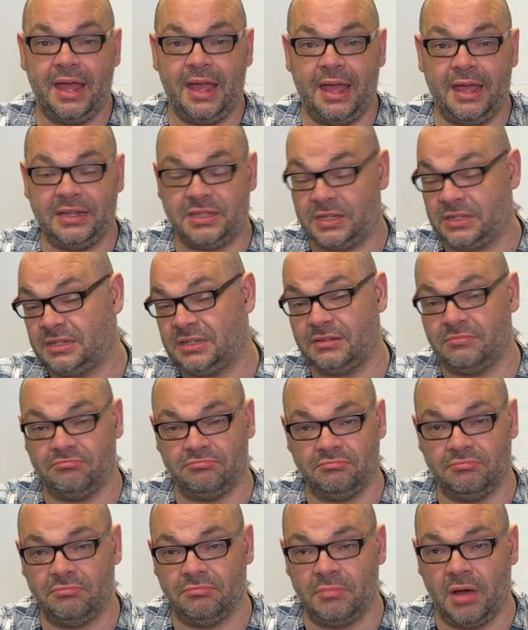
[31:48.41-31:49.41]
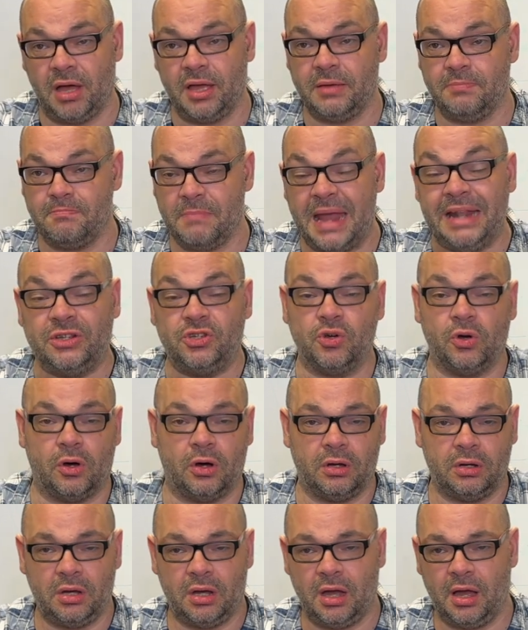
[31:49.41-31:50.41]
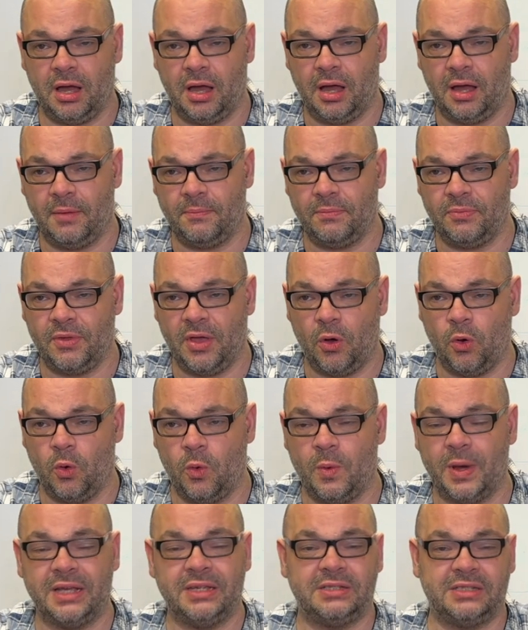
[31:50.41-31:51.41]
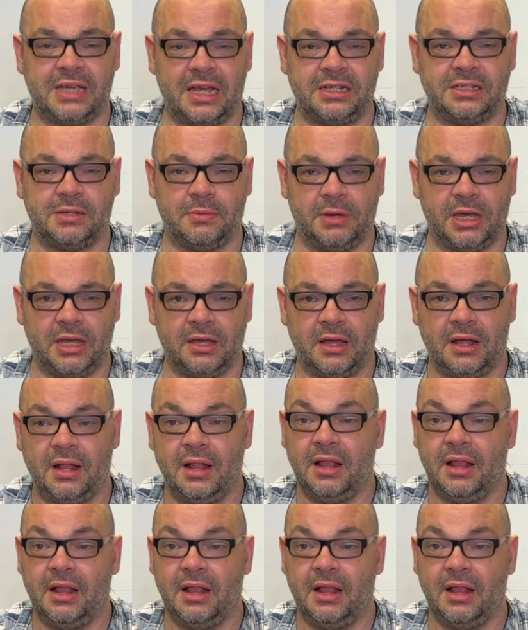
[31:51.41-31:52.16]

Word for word: It's my mentor um, always said to me,